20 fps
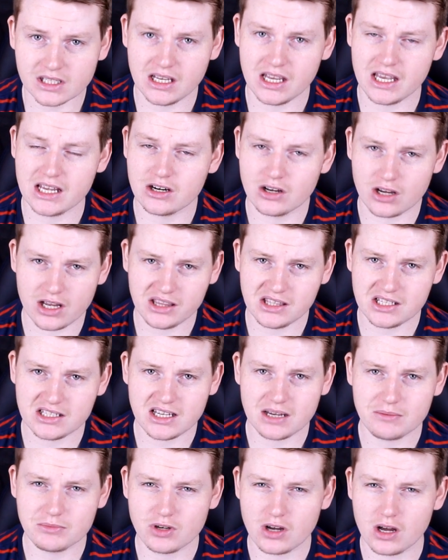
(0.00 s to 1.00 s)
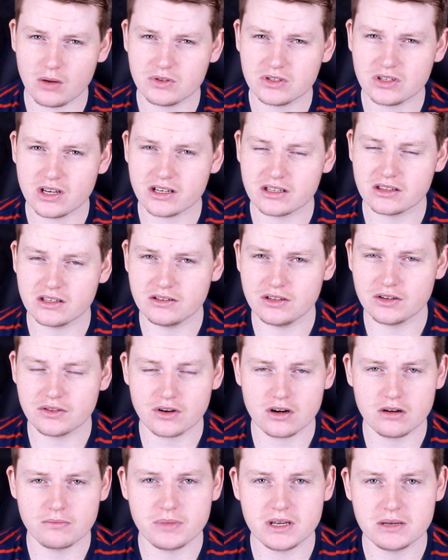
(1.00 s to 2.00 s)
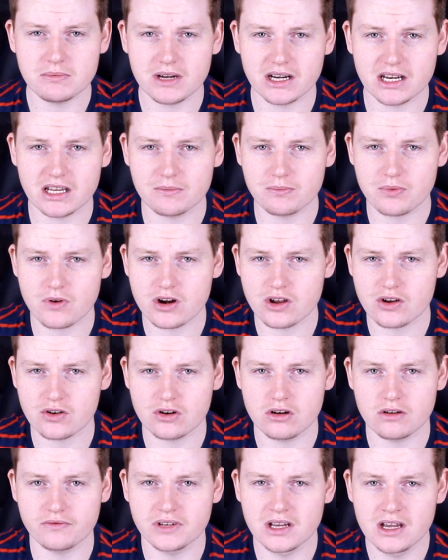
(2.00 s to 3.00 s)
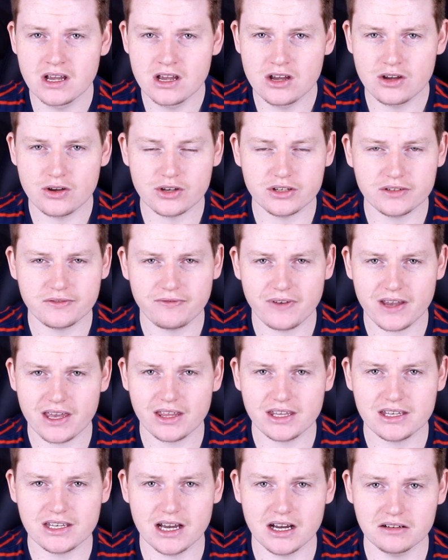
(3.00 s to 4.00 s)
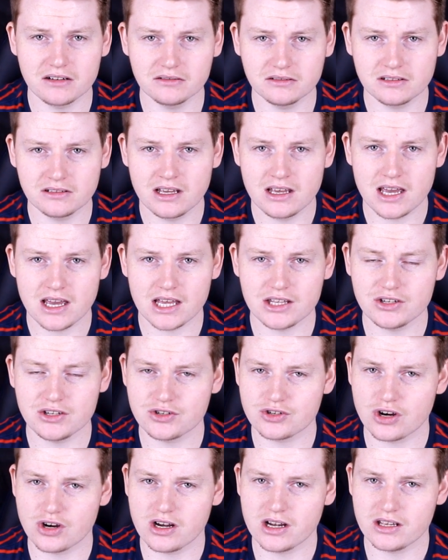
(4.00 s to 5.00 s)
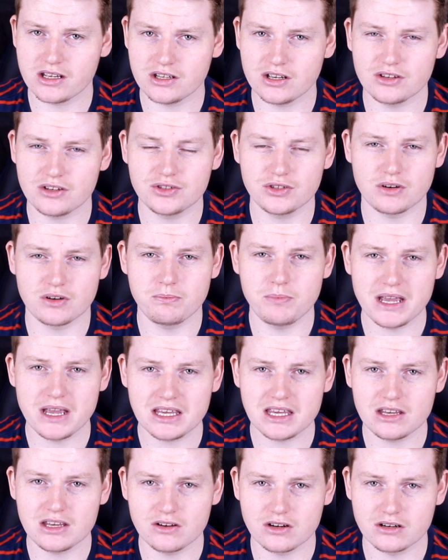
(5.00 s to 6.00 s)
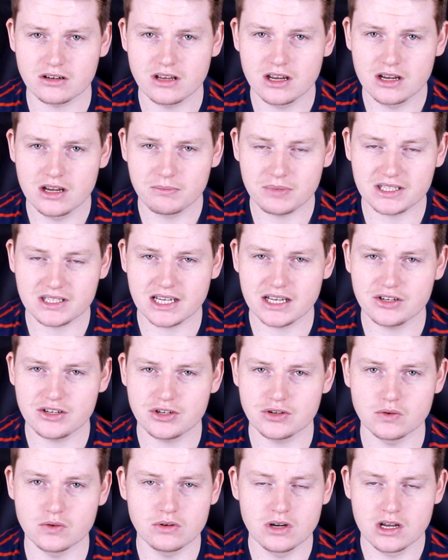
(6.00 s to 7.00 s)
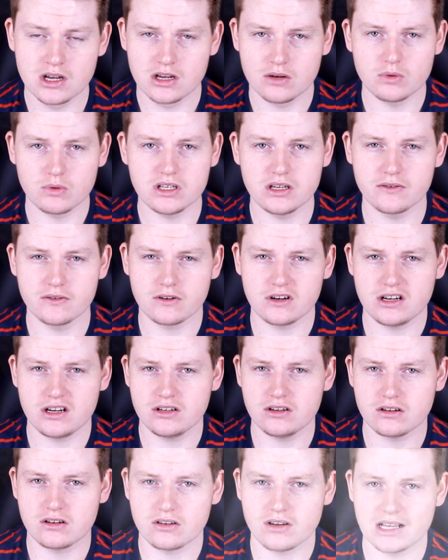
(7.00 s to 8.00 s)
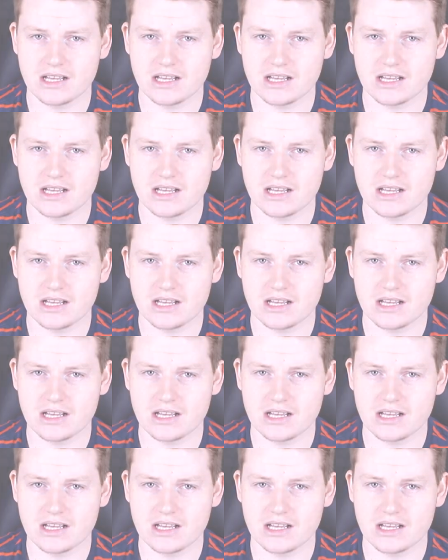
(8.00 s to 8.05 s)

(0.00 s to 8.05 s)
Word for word: And at the same time, I was like, you're throwing big money at Brodie Croft, who's fairly young, and you're sort of banking on potential when you've already got